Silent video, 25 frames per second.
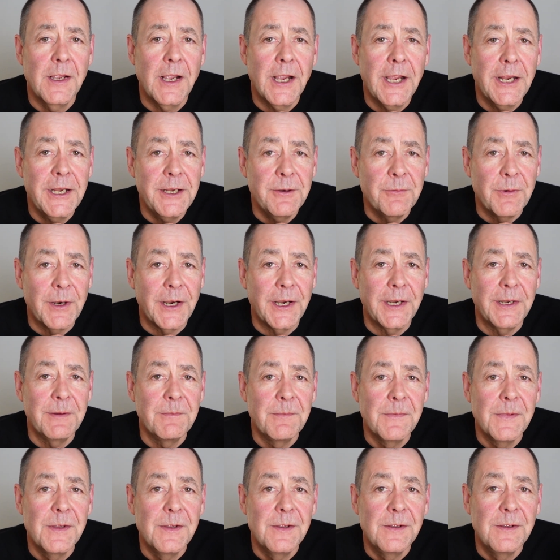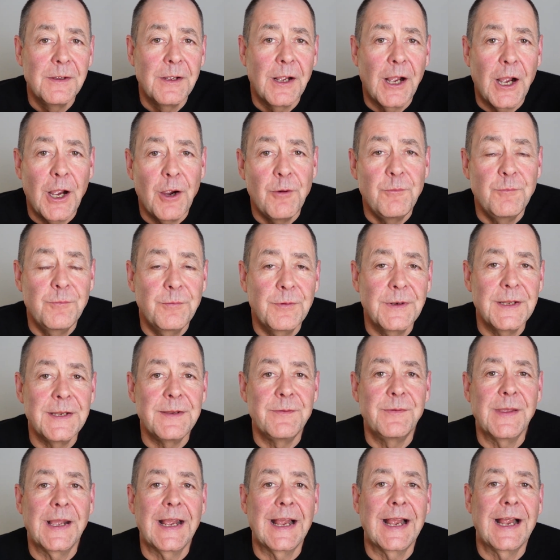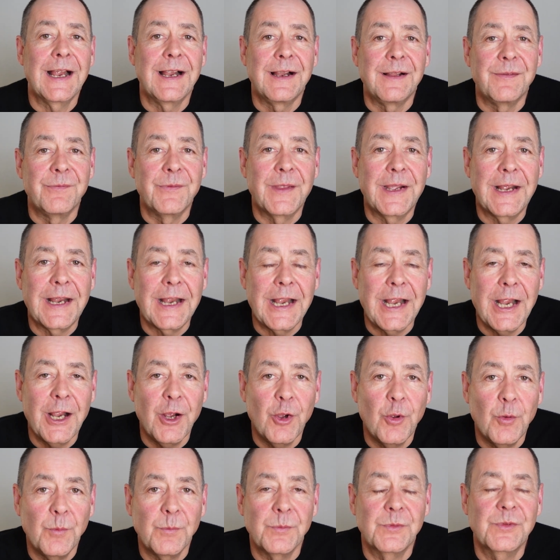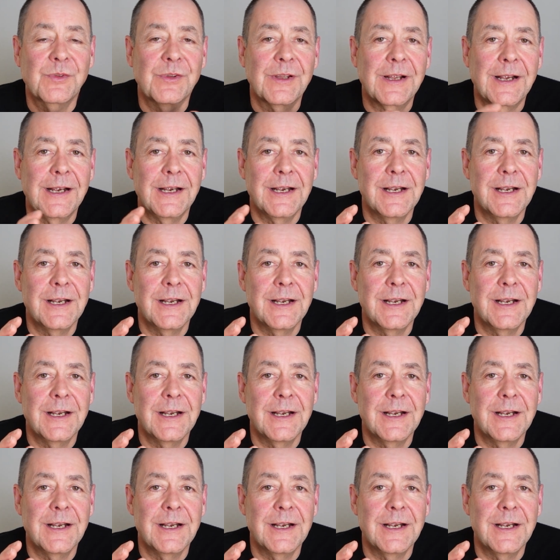Anyway, hopefully that helps